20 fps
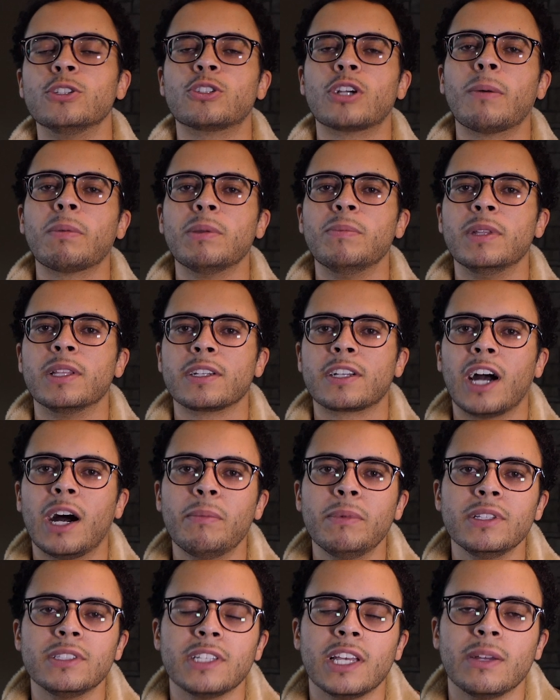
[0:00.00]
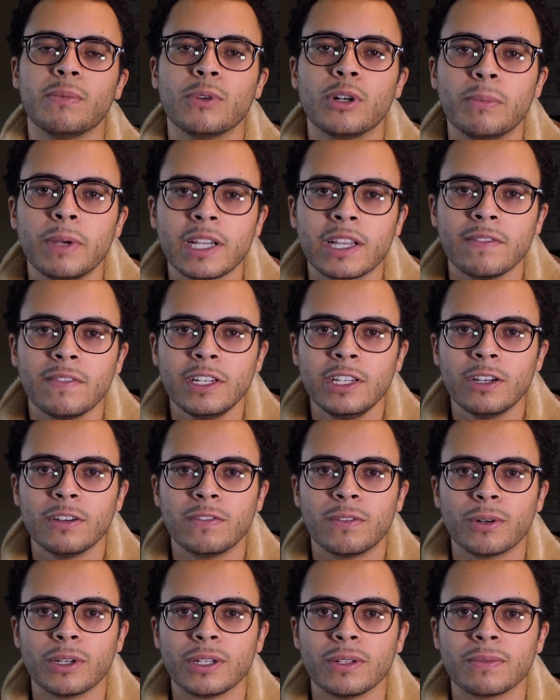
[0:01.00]
drop them in the comments and we'll make a video
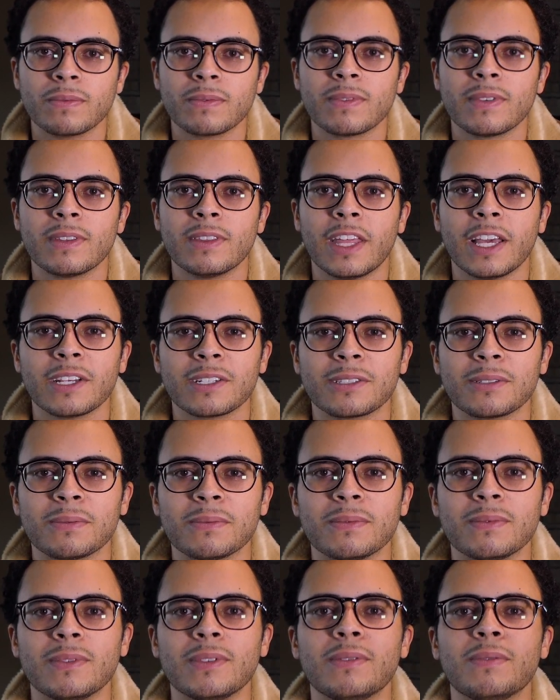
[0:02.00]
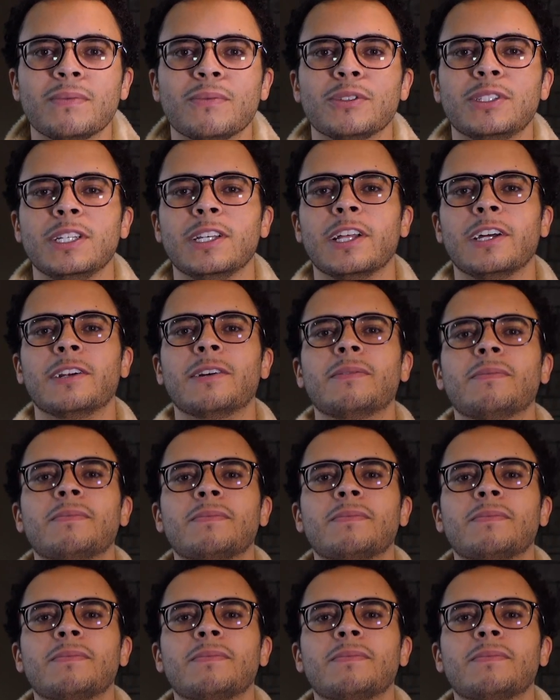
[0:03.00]
for you. Thanks. We'll see you later.